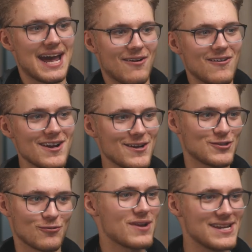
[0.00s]
now
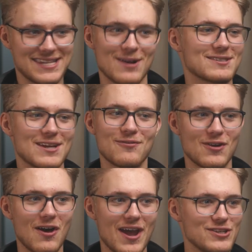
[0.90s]
to resell stuff
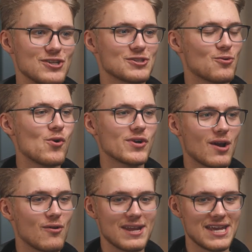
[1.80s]
online. You just
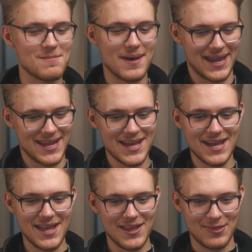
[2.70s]
order on eBay
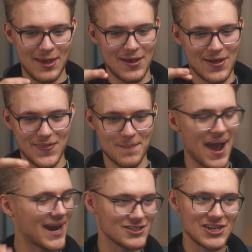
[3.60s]
the
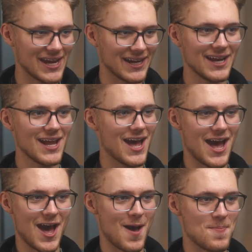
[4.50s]
packaging.
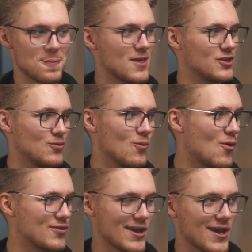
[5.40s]
You
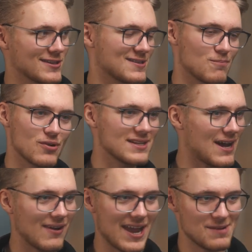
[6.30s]
order some
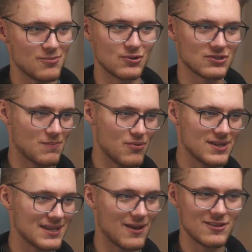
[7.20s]
printout labels to
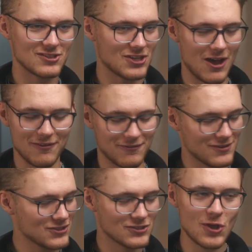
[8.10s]
print out the stuff.
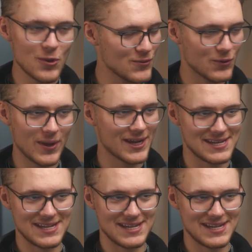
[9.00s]
So quick and